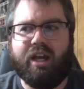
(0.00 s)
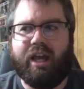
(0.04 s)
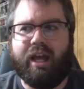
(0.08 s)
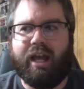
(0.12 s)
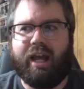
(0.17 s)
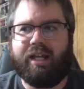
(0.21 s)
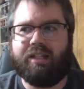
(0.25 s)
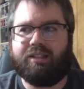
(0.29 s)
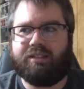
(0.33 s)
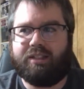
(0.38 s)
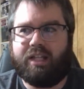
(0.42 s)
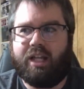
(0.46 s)

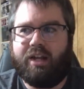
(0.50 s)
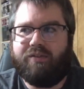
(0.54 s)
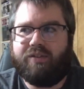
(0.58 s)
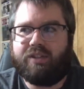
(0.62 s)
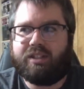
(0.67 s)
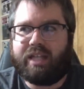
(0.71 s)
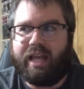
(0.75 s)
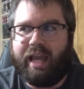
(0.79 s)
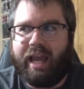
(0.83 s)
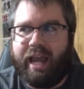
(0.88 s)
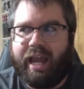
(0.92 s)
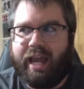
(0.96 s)
Instead of his
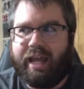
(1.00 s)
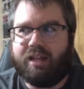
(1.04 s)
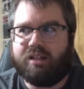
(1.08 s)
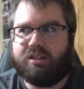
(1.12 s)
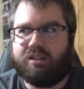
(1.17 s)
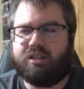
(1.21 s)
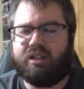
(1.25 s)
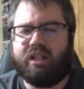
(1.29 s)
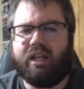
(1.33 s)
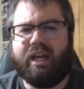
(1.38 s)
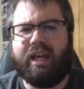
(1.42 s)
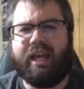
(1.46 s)

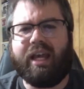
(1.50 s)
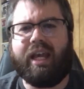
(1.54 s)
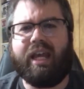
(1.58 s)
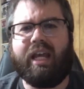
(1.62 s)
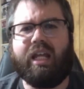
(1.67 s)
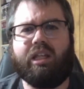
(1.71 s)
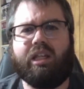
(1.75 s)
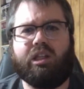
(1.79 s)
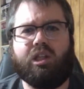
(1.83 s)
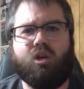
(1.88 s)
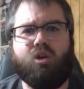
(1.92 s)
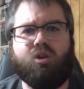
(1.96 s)
hands, he
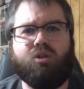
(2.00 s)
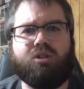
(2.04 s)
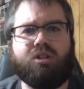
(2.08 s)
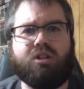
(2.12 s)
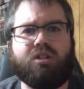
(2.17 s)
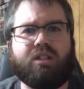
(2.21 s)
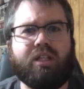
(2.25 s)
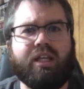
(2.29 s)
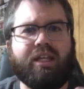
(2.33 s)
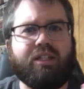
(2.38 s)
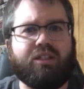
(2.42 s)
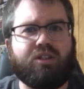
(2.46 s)

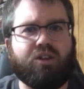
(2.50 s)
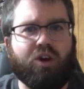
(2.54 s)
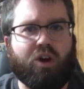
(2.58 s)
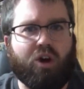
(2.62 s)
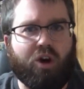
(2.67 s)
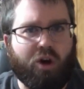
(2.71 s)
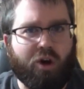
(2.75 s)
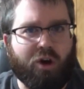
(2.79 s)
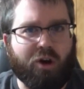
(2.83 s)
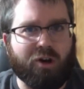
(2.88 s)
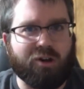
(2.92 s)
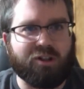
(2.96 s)
loses his
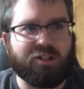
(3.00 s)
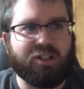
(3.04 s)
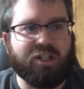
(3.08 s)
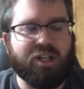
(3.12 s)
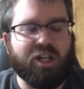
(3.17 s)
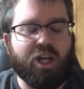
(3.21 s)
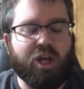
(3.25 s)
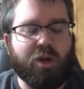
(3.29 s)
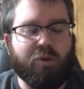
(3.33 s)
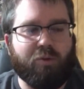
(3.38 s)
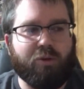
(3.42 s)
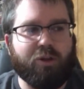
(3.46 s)
heart,
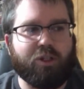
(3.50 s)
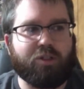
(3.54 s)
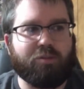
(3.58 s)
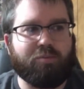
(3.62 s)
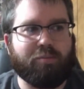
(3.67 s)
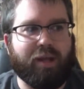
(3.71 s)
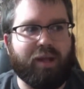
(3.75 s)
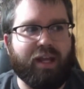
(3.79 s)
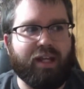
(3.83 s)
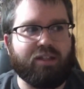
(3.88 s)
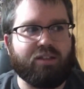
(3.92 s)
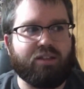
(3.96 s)
which
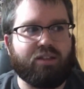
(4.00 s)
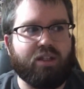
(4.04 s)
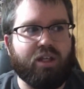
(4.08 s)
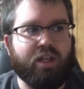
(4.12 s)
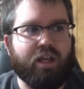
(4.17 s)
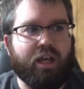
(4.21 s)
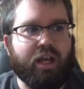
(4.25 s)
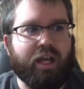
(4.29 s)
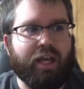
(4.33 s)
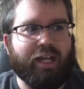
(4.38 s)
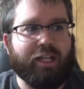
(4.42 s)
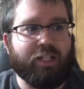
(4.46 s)
means
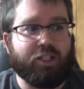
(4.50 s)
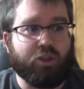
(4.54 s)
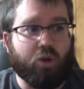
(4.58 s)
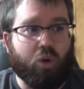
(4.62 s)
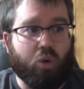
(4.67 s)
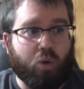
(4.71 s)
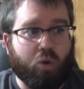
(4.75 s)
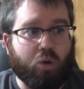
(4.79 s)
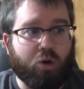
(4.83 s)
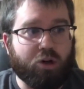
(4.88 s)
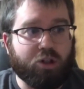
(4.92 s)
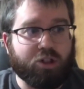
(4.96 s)
his
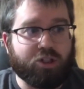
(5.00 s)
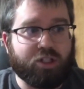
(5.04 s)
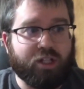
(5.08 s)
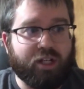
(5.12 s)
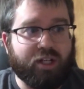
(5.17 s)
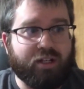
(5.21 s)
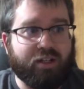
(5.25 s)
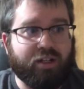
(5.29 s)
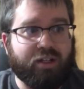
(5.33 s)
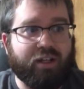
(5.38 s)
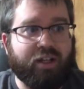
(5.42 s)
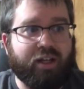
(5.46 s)

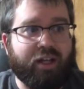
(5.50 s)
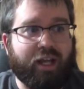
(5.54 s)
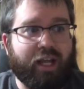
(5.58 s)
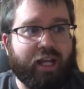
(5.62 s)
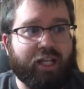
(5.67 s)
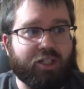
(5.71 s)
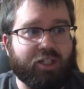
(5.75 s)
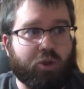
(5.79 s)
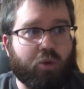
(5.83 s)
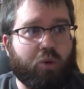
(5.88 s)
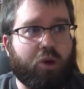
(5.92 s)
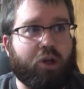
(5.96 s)
origin
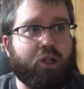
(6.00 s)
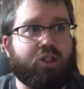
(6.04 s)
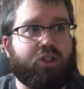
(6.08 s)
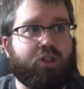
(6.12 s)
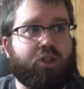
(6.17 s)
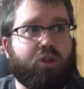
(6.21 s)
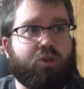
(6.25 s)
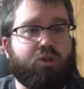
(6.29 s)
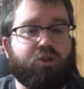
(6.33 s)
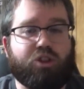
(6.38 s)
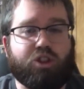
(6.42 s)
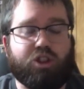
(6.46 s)
is going
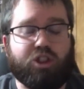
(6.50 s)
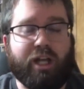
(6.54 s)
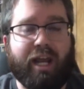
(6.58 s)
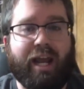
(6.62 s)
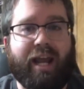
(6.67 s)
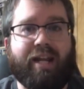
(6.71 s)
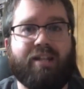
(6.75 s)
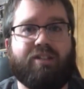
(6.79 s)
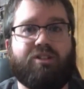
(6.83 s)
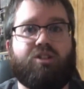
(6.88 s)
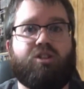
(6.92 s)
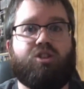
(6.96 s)
to
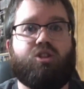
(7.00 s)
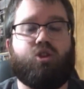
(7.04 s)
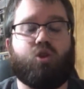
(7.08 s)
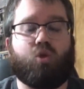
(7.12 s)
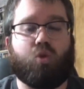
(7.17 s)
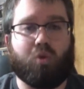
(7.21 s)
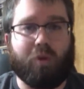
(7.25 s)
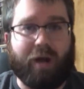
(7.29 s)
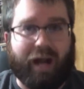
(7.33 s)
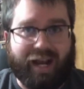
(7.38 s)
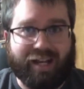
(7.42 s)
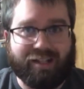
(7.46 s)
change
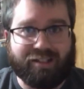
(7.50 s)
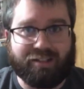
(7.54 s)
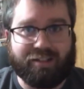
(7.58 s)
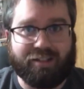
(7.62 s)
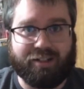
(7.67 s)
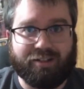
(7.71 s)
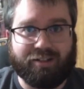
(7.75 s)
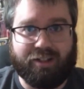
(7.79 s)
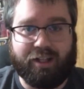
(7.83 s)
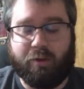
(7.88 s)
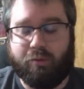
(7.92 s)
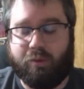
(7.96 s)

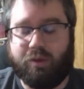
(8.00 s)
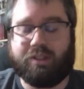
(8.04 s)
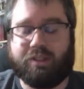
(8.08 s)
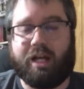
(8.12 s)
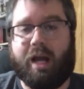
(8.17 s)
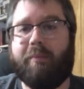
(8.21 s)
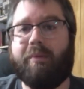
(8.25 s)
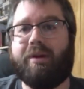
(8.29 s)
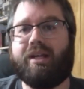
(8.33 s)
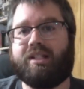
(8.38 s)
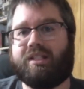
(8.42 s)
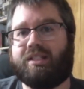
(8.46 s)
drastically, which
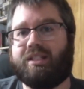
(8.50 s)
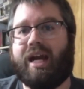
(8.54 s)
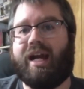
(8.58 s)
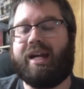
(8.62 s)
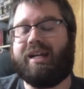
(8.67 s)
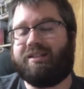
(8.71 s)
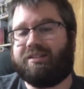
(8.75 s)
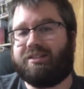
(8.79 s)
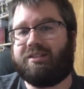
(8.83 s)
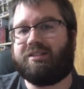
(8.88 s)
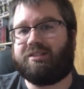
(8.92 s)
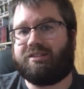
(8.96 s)
I'm
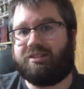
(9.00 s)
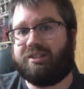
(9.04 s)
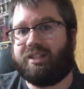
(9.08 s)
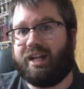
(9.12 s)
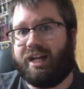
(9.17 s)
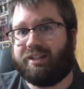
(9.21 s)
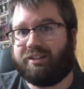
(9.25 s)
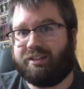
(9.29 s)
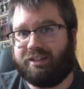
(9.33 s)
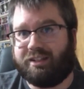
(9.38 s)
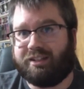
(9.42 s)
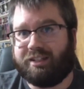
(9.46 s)
excited to
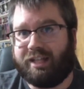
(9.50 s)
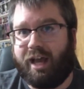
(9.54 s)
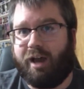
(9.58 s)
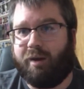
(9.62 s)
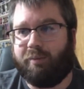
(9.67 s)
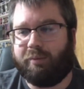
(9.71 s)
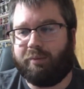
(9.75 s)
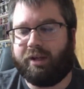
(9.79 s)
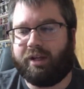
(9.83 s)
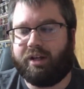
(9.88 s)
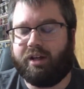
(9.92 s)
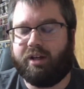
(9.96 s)
check this out
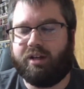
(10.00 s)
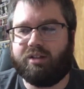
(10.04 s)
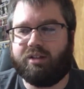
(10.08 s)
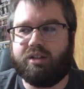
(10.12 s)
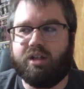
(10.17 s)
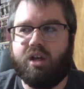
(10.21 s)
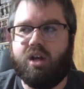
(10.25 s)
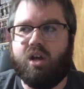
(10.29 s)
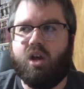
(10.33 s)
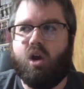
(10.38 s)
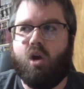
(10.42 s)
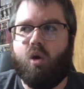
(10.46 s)
because
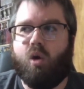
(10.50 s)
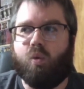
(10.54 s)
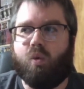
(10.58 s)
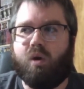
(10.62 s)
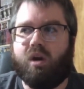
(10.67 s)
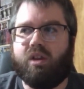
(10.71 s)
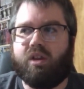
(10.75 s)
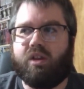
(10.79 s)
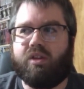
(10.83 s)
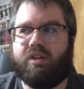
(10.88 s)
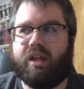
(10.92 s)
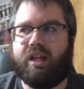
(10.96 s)
one
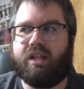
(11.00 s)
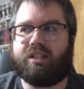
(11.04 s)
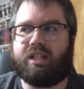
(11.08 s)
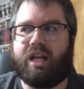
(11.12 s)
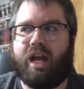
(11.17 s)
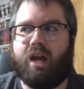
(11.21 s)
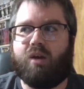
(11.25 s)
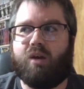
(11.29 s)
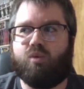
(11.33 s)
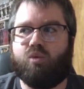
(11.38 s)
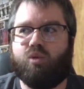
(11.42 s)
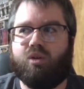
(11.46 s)
of the things
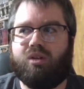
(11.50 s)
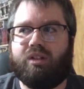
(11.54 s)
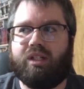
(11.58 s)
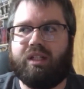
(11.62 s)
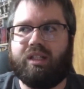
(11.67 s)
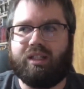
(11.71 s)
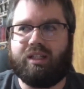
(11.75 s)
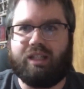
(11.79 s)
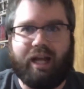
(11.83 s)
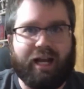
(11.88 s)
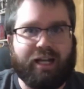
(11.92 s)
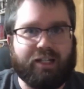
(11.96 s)
I really
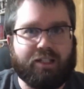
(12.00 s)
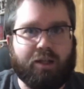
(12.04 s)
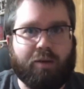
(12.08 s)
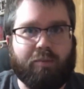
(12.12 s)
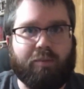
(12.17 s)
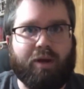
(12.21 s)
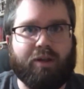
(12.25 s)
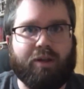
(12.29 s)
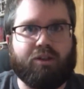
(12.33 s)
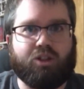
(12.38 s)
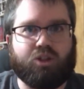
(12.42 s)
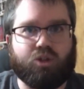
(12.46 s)
liked
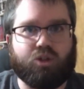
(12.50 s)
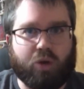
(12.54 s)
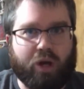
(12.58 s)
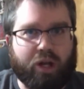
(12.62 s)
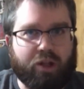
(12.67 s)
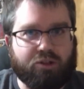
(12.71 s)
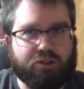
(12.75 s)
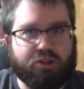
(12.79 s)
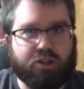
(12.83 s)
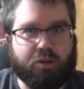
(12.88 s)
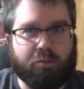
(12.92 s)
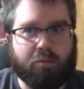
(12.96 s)
about the
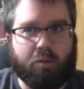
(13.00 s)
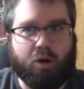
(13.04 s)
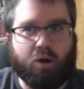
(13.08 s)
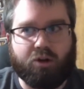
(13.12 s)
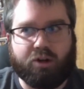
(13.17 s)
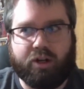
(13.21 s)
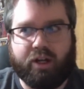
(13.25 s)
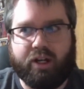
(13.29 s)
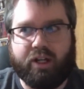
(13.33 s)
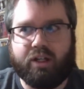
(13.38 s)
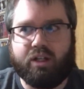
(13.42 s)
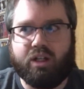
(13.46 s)
trailers and the
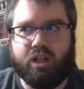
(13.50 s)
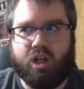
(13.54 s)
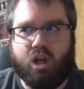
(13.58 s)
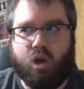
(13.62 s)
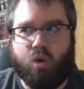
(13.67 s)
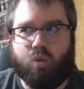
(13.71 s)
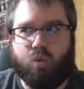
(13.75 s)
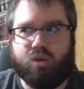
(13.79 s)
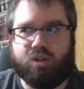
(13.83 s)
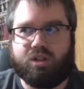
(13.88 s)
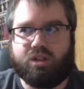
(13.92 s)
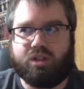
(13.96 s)
marketing
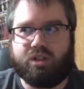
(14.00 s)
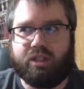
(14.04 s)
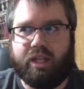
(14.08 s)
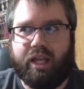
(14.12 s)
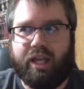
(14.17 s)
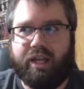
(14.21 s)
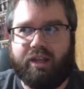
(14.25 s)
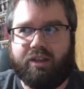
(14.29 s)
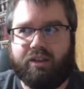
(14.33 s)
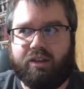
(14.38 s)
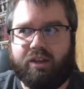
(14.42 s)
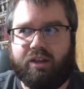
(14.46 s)
was
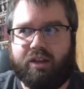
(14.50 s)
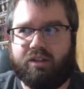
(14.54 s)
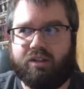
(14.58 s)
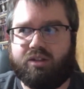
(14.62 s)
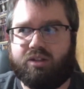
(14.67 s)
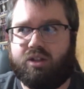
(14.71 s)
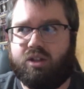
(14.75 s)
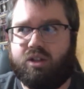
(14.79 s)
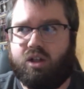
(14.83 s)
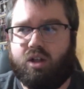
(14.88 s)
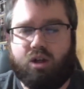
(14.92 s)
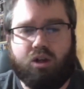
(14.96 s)
seeing
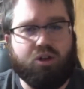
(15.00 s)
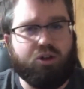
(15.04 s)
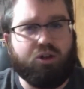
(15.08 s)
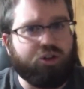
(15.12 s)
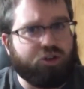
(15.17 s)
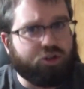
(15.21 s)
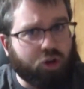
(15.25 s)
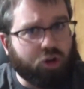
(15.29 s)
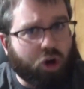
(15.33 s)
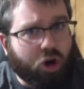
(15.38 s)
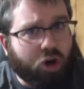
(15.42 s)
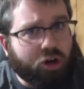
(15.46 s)
this
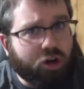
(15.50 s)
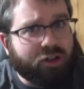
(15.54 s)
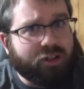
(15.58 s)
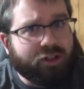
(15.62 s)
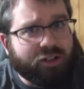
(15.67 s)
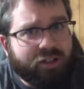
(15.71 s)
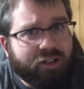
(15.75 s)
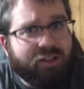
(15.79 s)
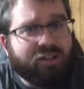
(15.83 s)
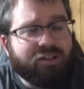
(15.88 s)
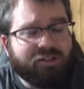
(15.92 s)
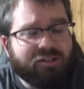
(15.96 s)

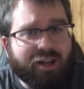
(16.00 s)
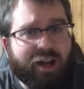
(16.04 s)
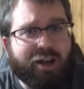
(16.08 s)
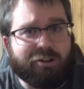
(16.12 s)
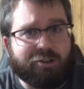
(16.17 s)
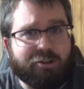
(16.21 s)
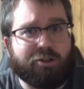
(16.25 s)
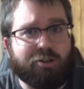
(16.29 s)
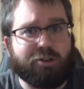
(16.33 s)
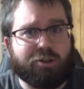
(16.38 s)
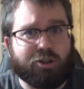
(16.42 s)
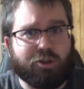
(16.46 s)
dark
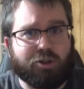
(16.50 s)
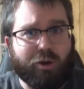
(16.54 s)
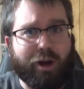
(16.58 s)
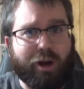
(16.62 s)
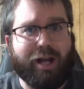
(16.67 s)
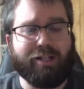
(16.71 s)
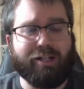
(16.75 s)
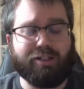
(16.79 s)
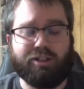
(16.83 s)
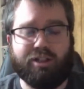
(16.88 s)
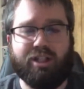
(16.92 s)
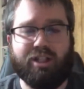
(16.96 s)
Doctor
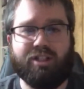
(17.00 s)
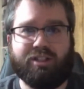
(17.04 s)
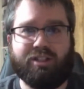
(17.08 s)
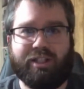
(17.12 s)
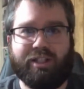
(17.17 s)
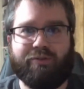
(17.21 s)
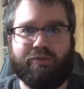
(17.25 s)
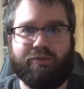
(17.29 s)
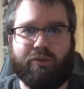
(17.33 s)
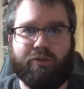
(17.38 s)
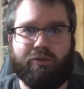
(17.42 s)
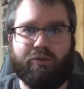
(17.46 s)
Strange, this
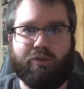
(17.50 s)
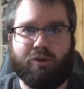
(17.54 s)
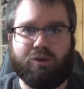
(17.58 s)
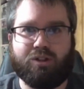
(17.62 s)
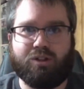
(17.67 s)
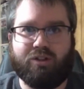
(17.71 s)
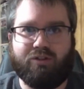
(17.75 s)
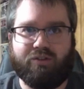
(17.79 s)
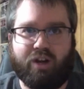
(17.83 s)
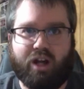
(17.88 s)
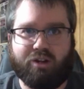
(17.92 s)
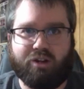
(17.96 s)
different
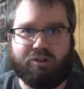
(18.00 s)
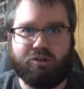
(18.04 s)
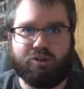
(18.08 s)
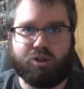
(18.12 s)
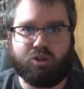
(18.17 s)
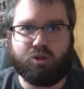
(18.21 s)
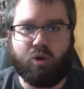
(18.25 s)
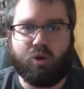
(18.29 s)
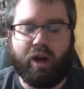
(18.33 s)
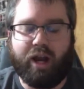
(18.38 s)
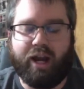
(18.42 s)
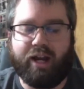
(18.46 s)
version of Doctor
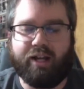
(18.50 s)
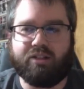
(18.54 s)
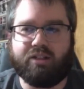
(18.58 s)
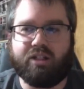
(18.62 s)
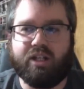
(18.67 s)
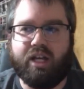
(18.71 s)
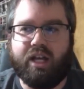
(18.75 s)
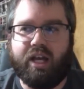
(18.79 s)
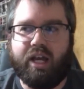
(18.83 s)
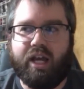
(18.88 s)
Strange.